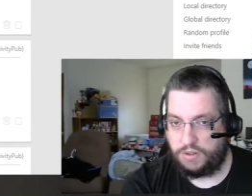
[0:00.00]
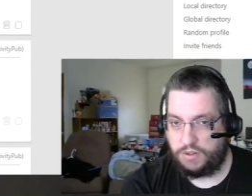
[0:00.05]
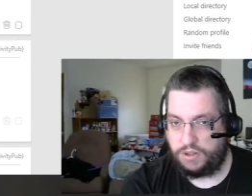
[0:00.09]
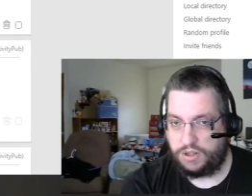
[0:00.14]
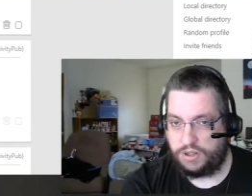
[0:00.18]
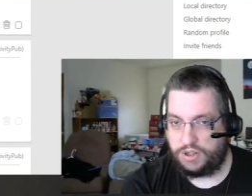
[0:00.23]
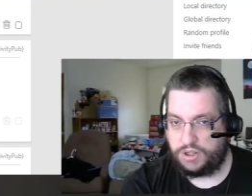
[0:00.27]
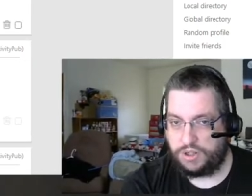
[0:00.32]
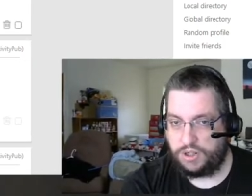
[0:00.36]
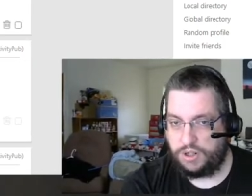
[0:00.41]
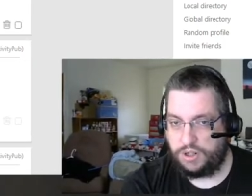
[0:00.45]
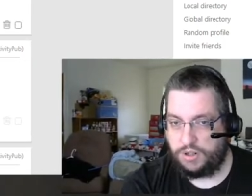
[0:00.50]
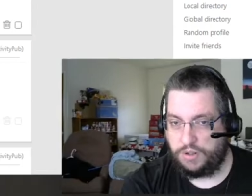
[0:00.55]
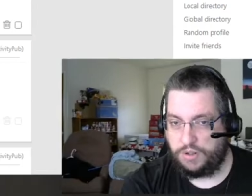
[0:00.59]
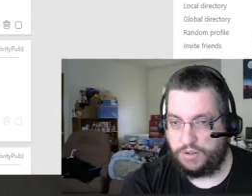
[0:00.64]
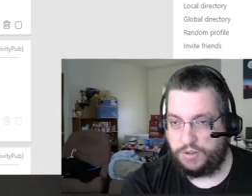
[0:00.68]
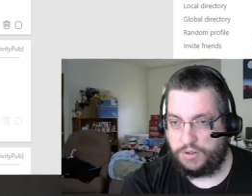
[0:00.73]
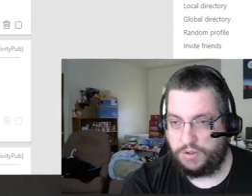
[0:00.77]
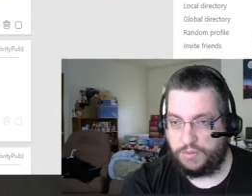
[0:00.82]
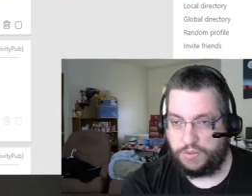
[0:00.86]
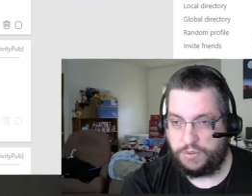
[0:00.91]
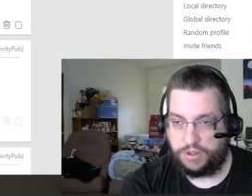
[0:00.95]
reshare
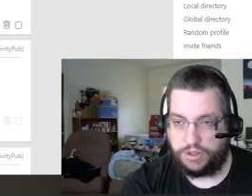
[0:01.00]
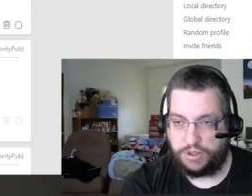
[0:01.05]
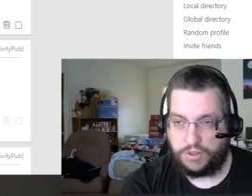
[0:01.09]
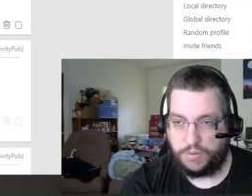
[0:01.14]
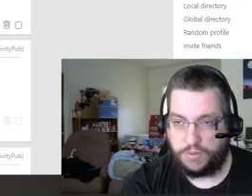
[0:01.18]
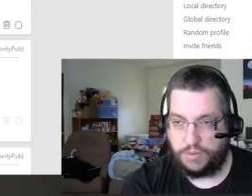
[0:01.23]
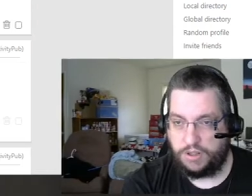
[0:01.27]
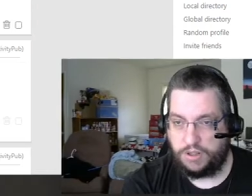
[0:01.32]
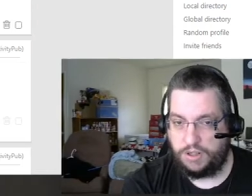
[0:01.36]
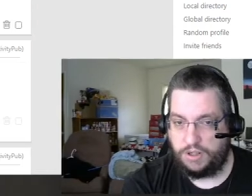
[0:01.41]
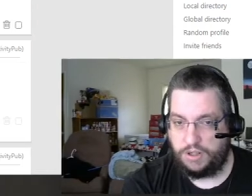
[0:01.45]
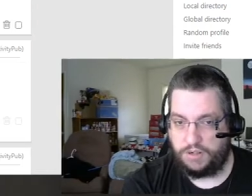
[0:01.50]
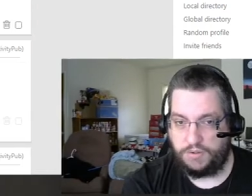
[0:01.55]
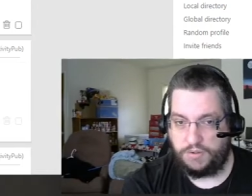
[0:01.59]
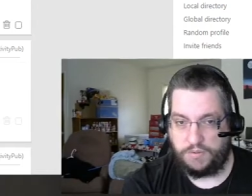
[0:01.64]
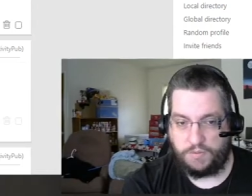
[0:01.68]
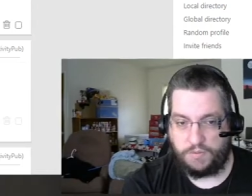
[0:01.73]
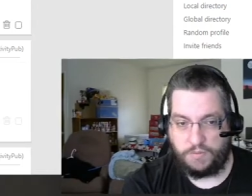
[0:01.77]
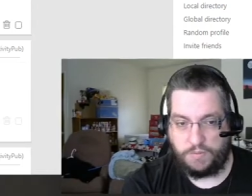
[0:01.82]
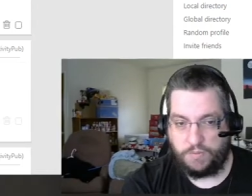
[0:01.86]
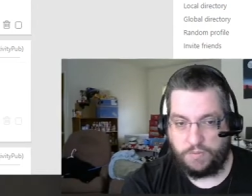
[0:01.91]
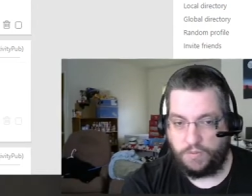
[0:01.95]
or retweet
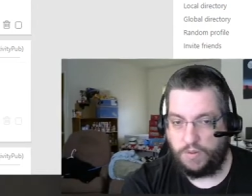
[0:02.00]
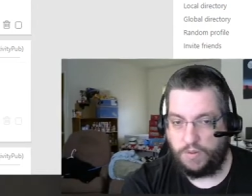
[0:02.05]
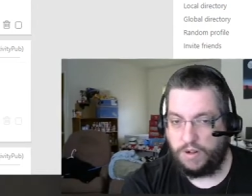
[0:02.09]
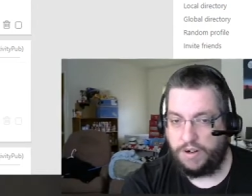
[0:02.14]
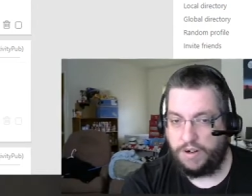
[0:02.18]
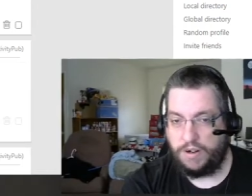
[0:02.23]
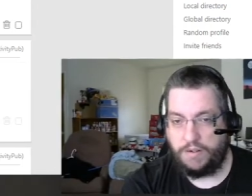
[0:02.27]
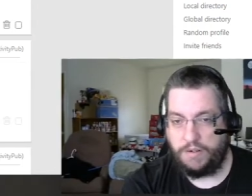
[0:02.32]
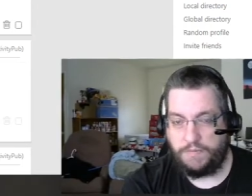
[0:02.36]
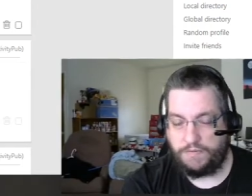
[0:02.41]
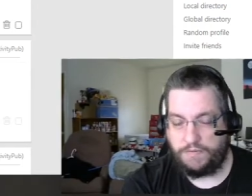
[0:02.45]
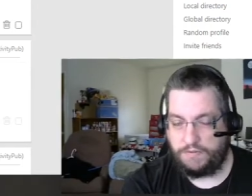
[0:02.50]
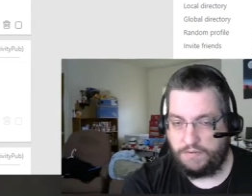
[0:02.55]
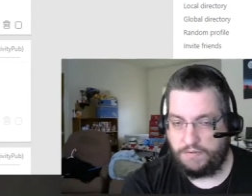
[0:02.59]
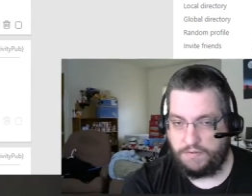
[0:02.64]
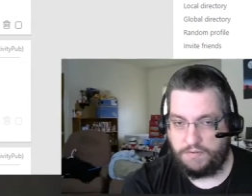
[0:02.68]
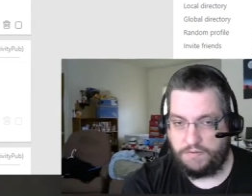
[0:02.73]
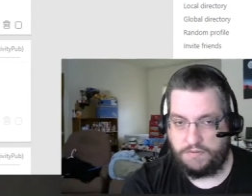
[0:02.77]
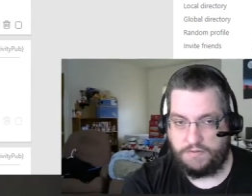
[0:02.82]
or whatever.